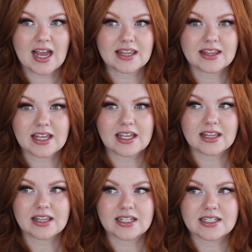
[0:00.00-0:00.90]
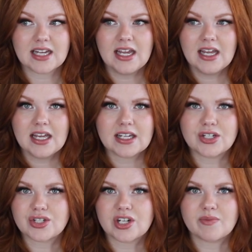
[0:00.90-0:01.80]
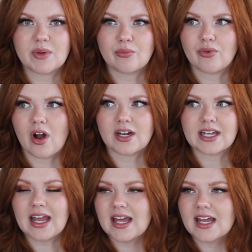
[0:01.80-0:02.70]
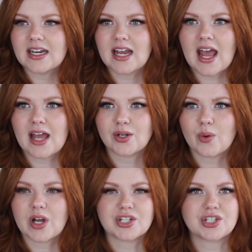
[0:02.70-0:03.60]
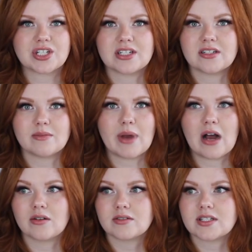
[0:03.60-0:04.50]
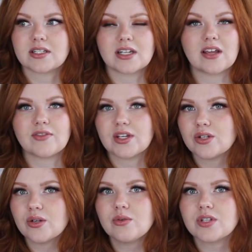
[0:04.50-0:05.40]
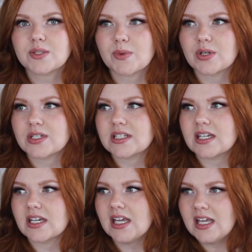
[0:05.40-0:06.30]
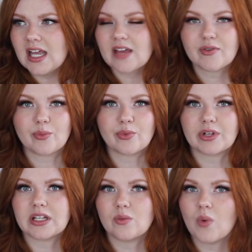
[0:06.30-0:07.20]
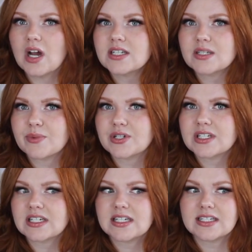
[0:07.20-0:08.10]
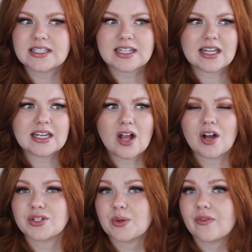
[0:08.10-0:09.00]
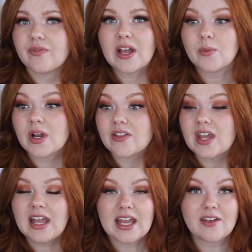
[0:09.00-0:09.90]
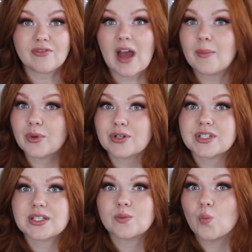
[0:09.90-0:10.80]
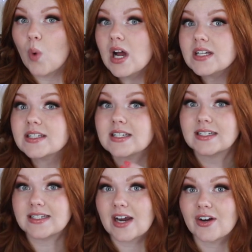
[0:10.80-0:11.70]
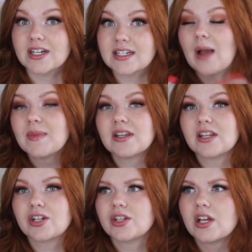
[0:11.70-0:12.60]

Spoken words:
I think that he should have been brought in and questioned about if he knew this person, if it really was the person he said he got into a fight with, if that person was Derrett. I mean,